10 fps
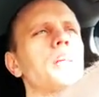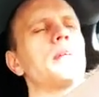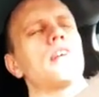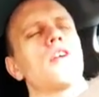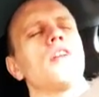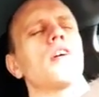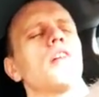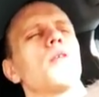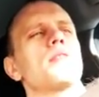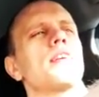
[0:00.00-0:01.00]
mean, the kernel
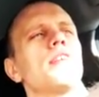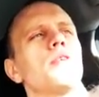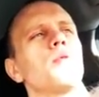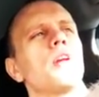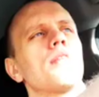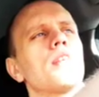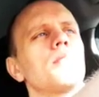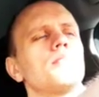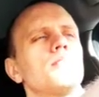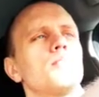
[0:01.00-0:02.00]
can always kill you, whatever
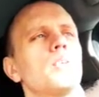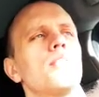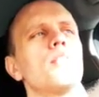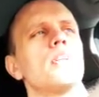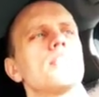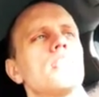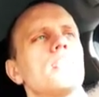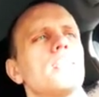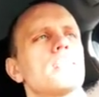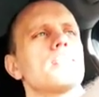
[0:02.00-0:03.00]
reason it
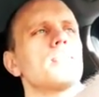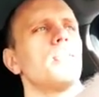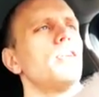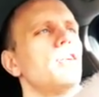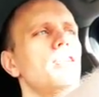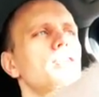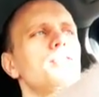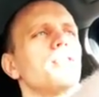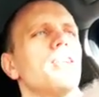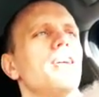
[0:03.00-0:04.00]
thinks
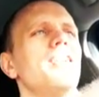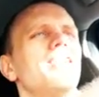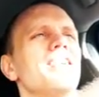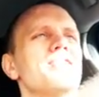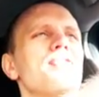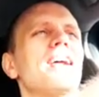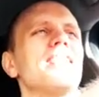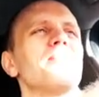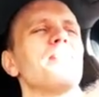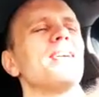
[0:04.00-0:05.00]
is
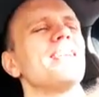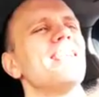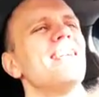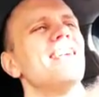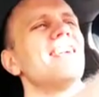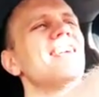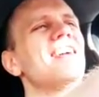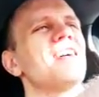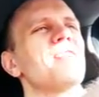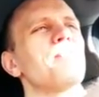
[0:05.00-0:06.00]
valid, but
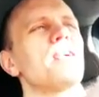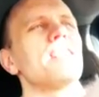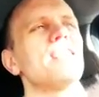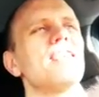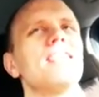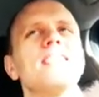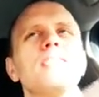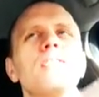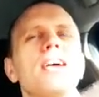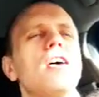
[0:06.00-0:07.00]

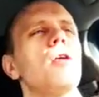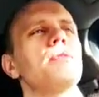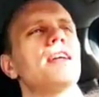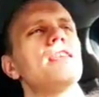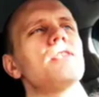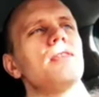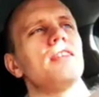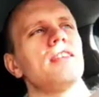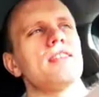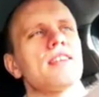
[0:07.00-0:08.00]
you're like opting into it
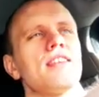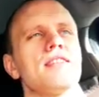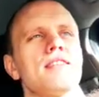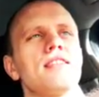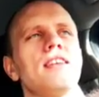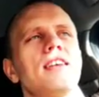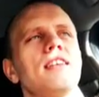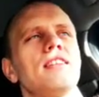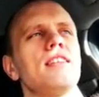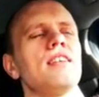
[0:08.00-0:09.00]
in this case.
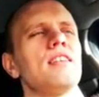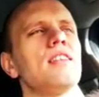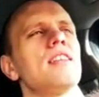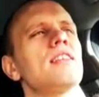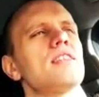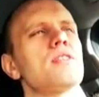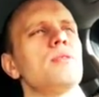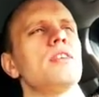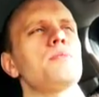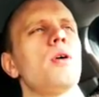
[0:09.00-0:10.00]
And I think that's a
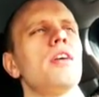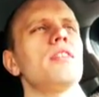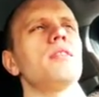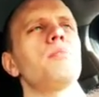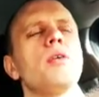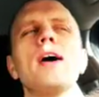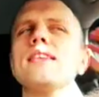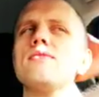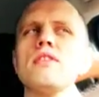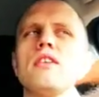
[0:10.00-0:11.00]
really smart,
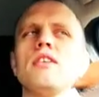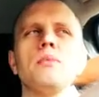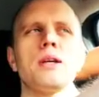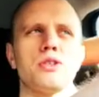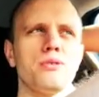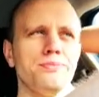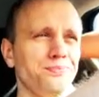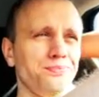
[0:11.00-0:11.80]
proactive security measure,